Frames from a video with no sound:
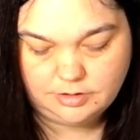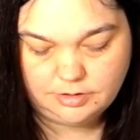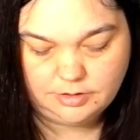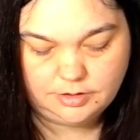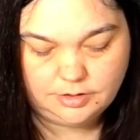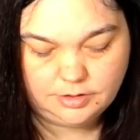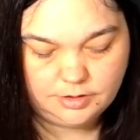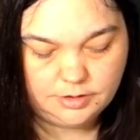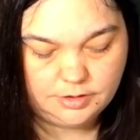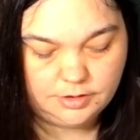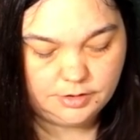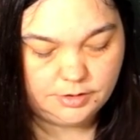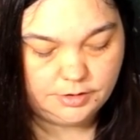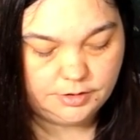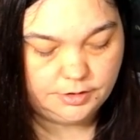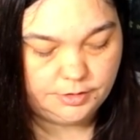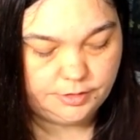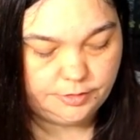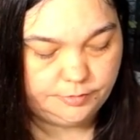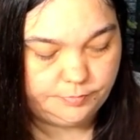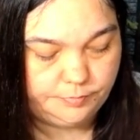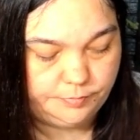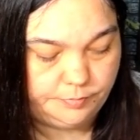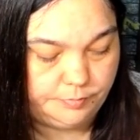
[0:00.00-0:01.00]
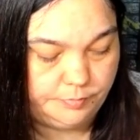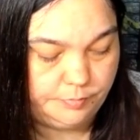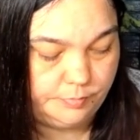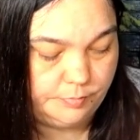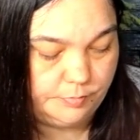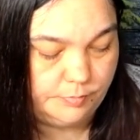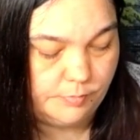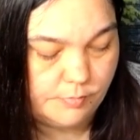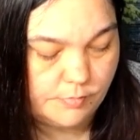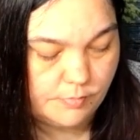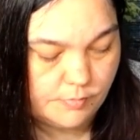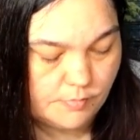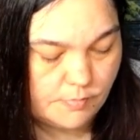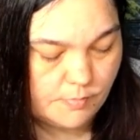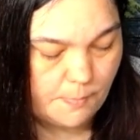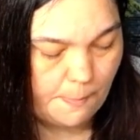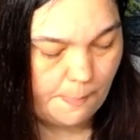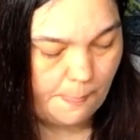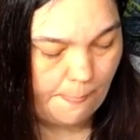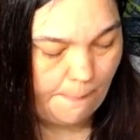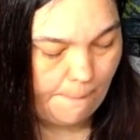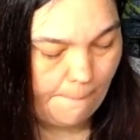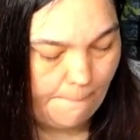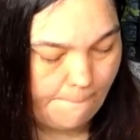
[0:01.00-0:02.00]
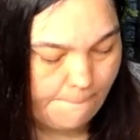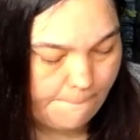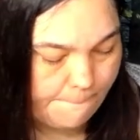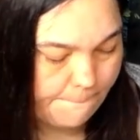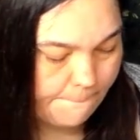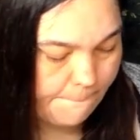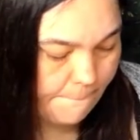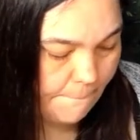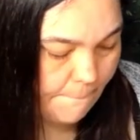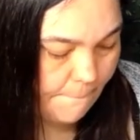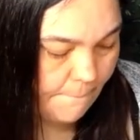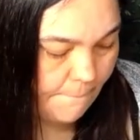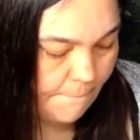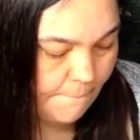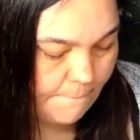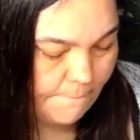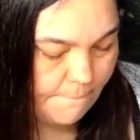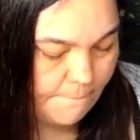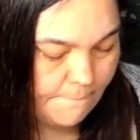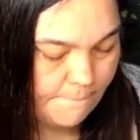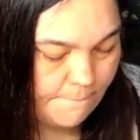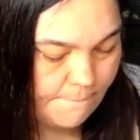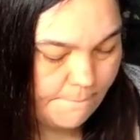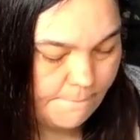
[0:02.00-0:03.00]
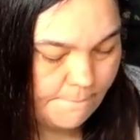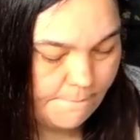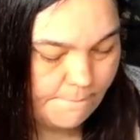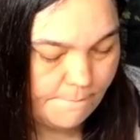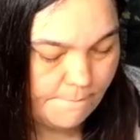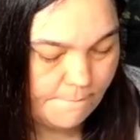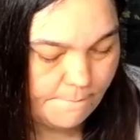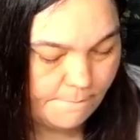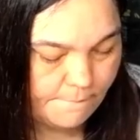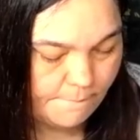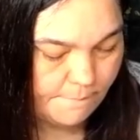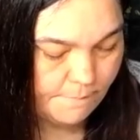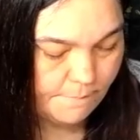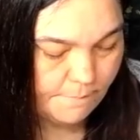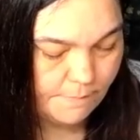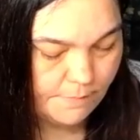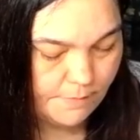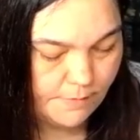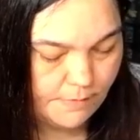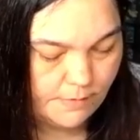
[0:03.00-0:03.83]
Nobody speaks.